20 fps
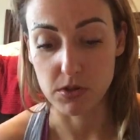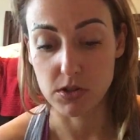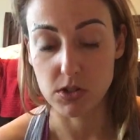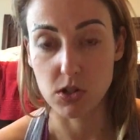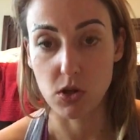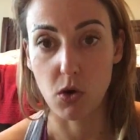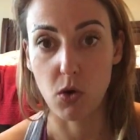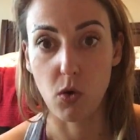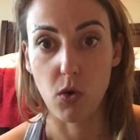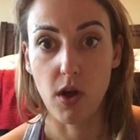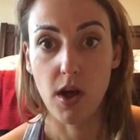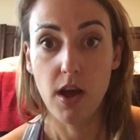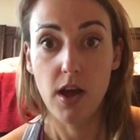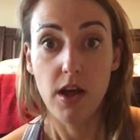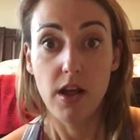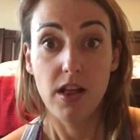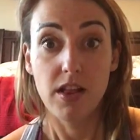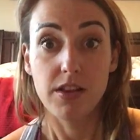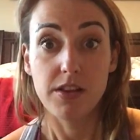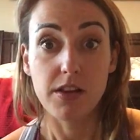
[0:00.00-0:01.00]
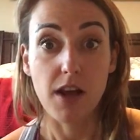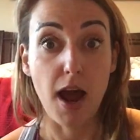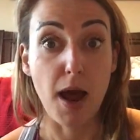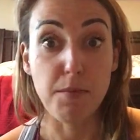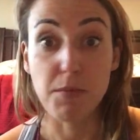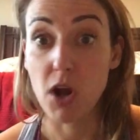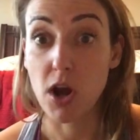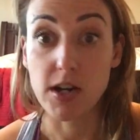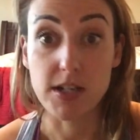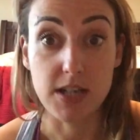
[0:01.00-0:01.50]
So
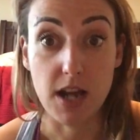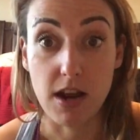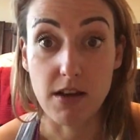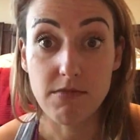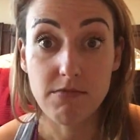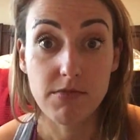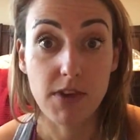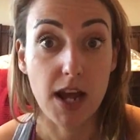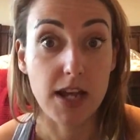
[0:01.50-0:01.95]
I'm not done.